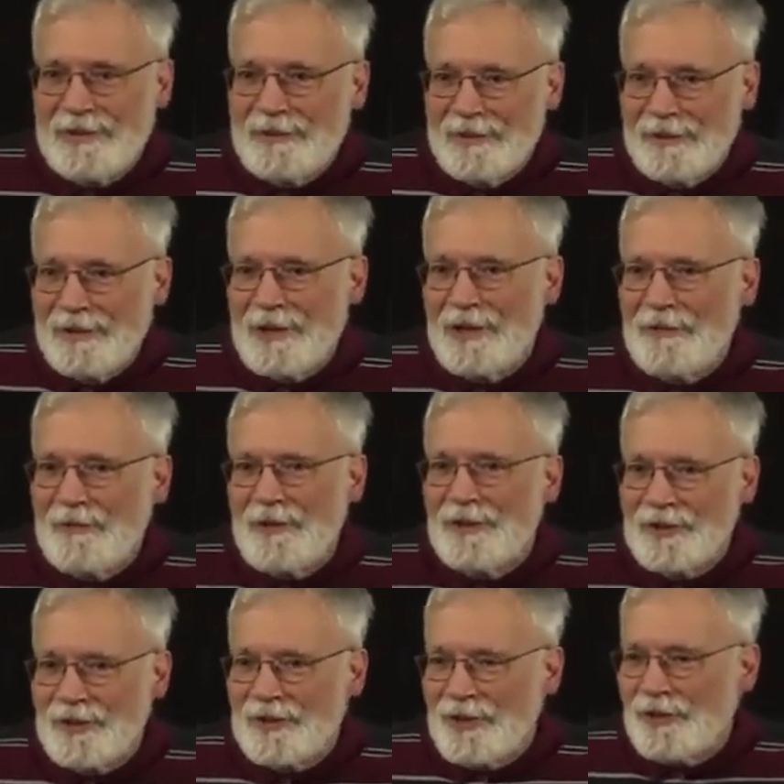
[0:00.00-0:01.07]
life
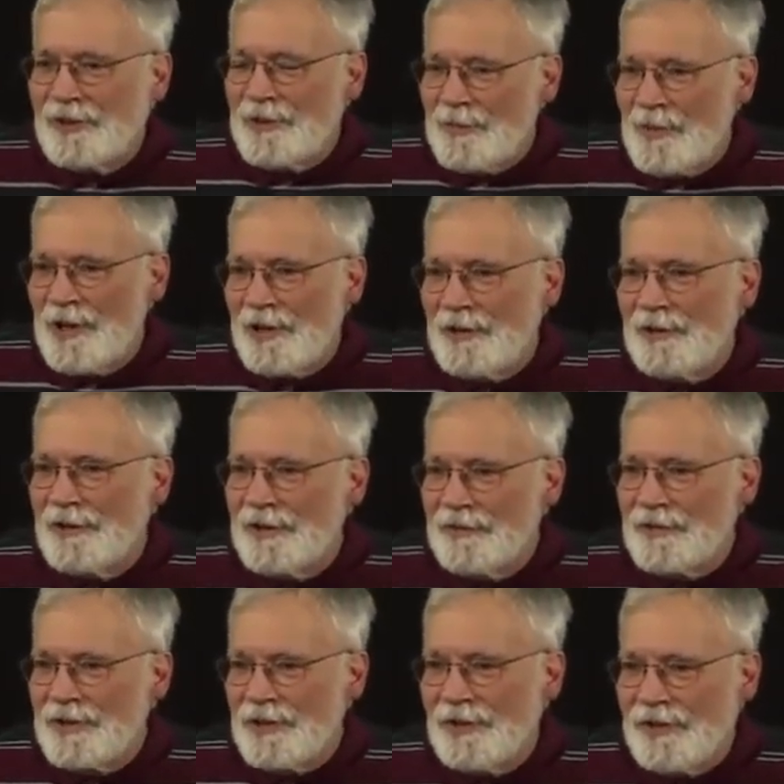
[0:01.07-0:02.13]
is just a matter of
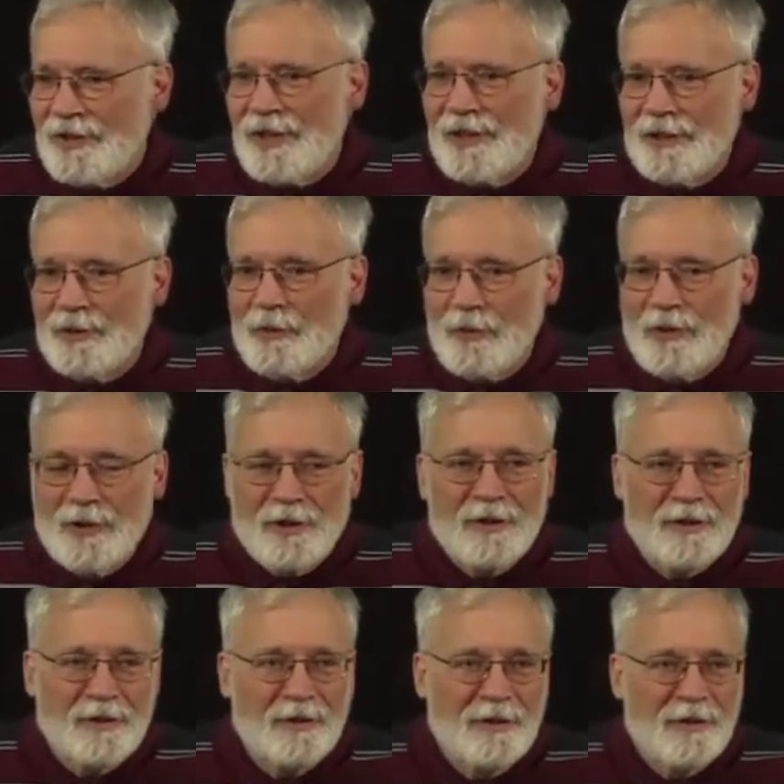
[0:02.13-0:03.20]
just adding water.